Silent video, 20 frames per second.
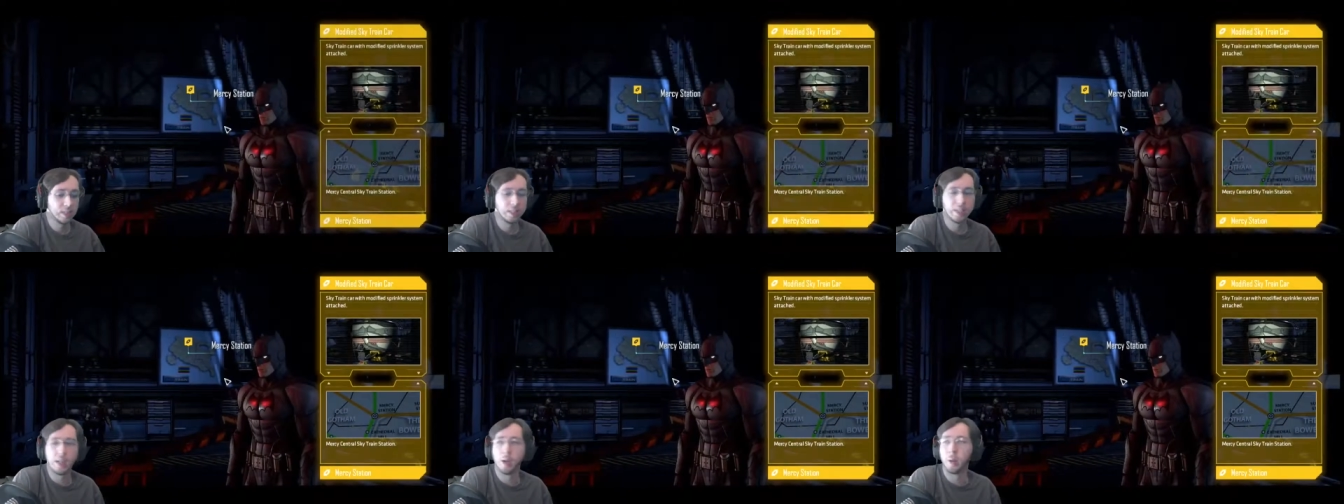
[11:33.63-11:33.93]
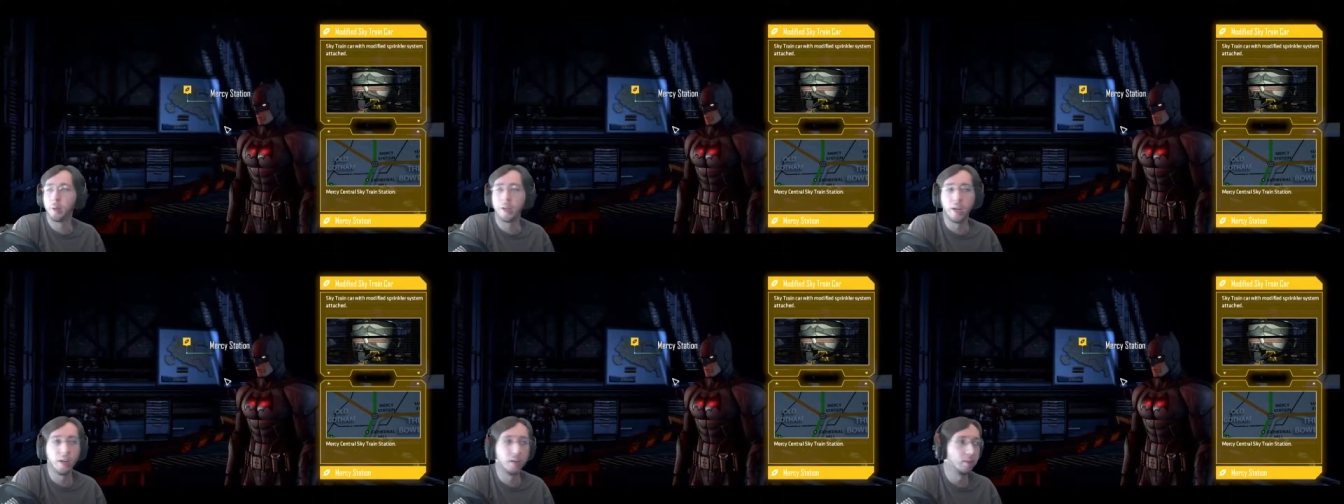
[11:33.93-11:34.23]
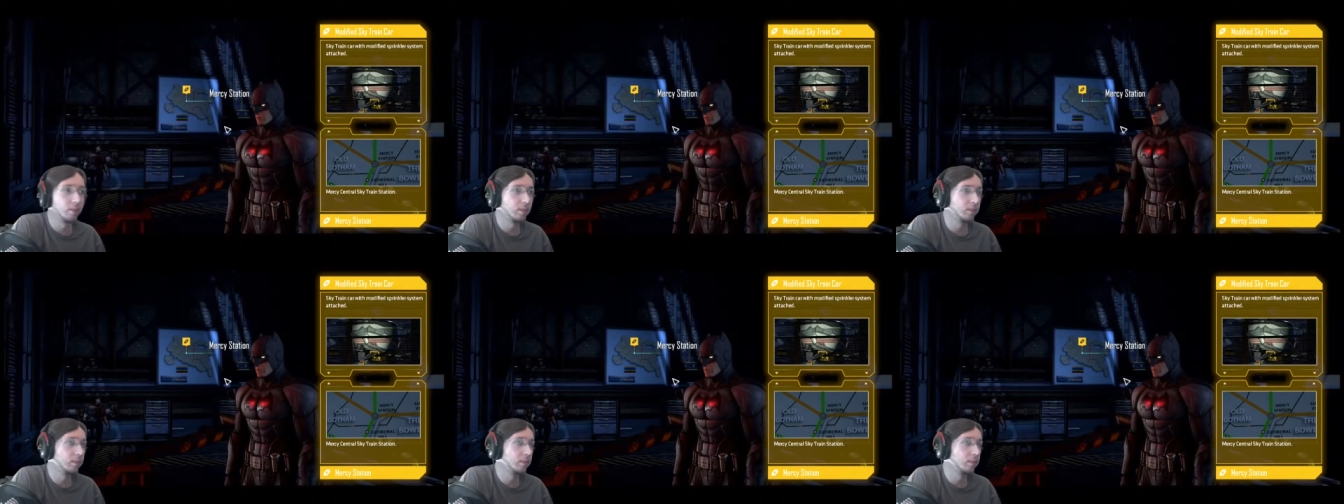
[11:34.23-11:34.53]
There we go.
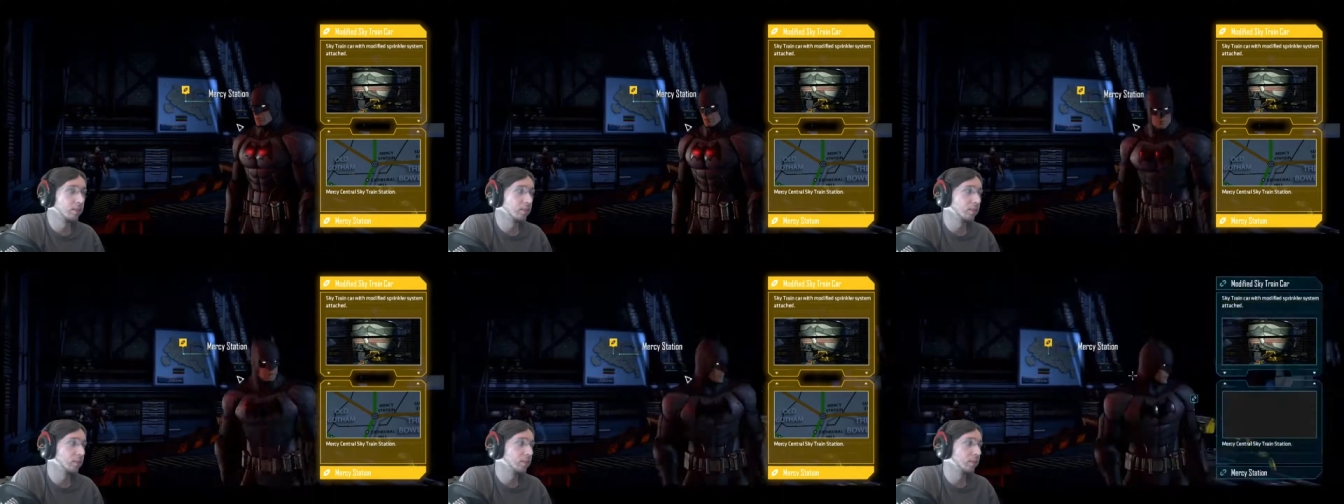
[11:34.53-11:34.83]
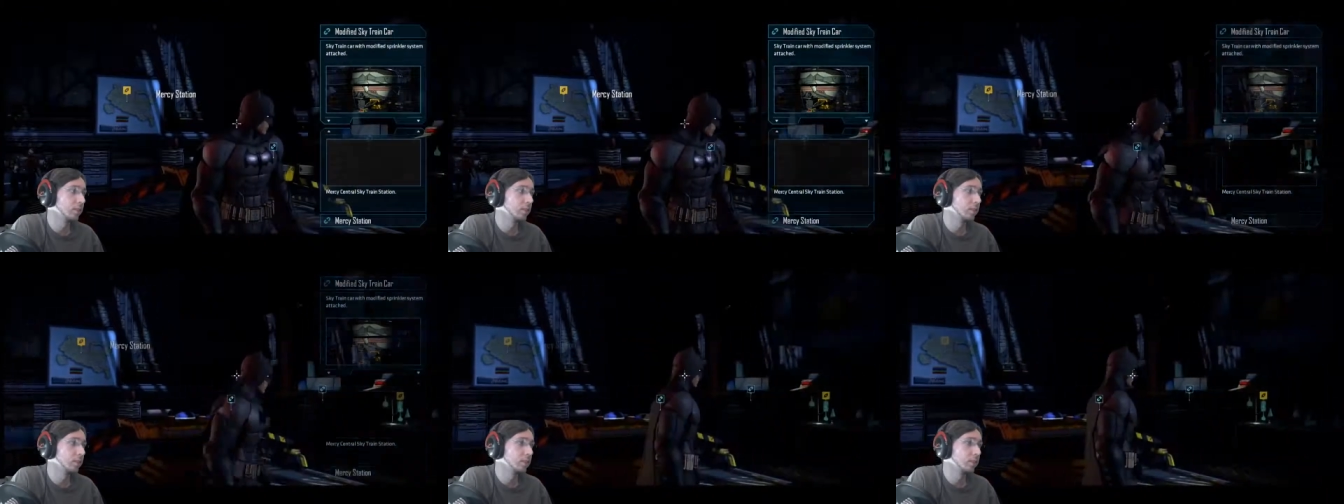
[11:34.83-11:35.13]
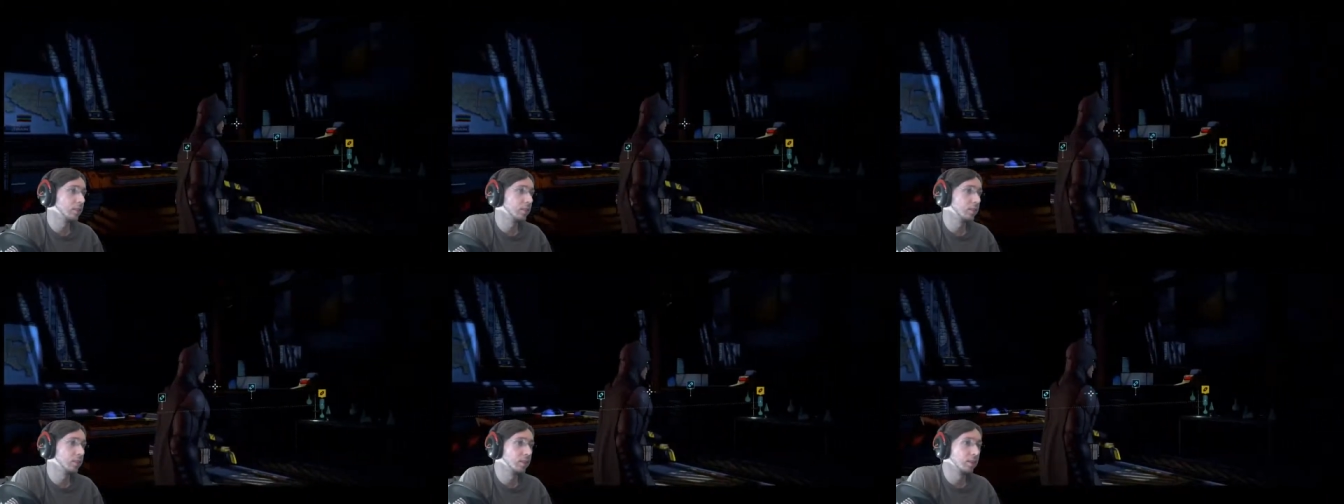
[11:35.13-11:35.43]

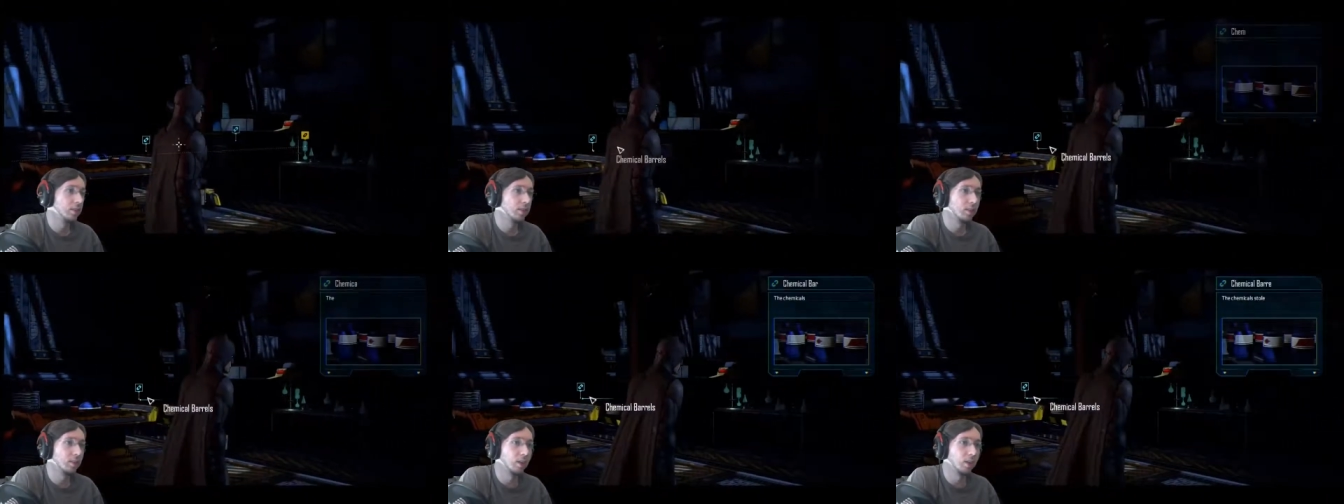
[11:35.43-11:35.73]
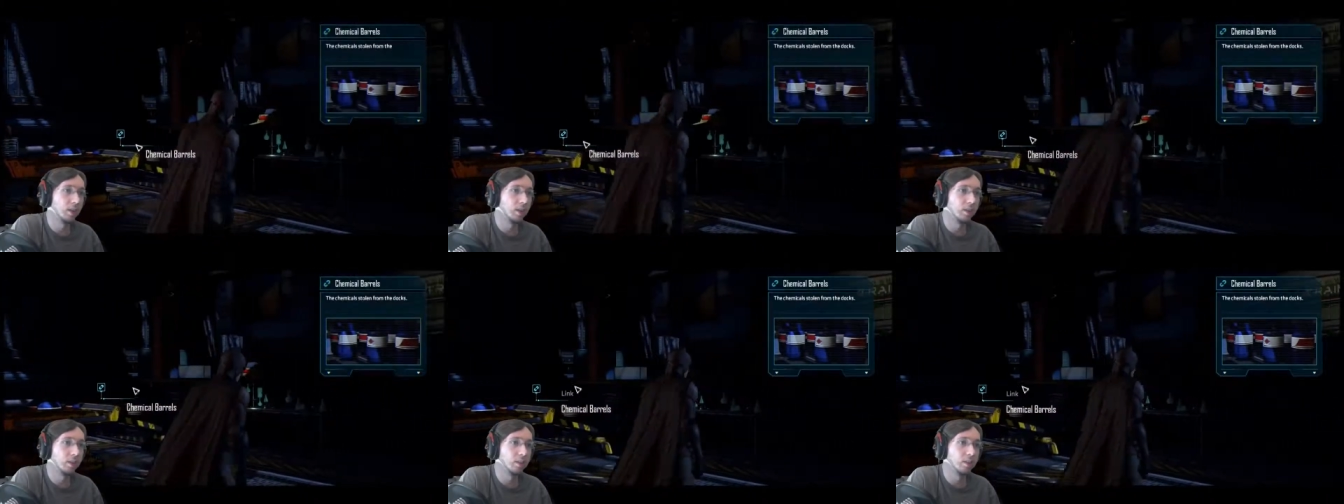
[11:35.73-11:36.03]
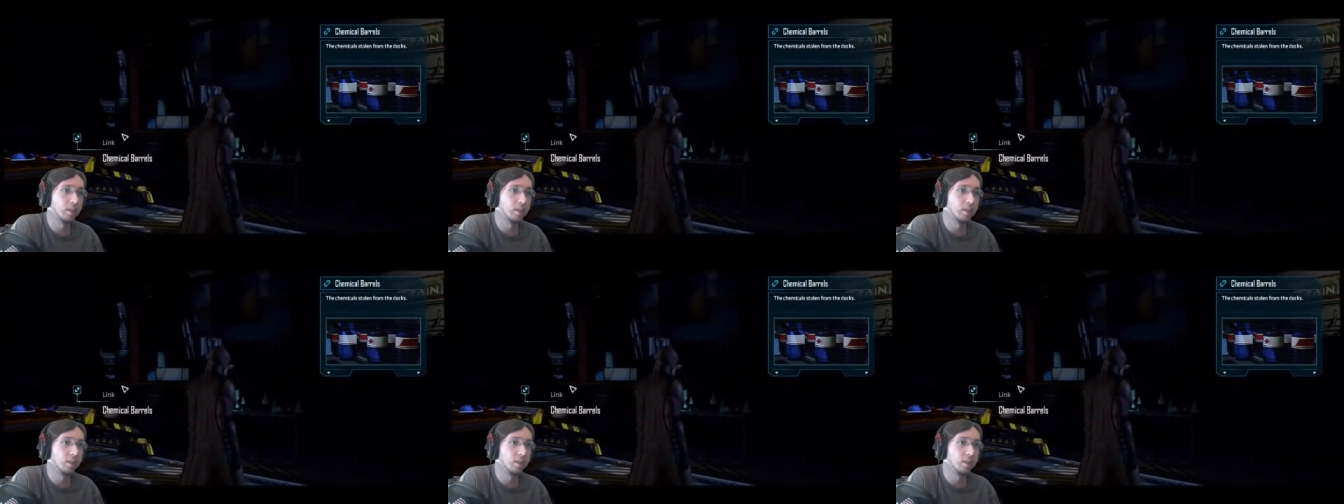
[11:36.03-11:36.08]
Alright.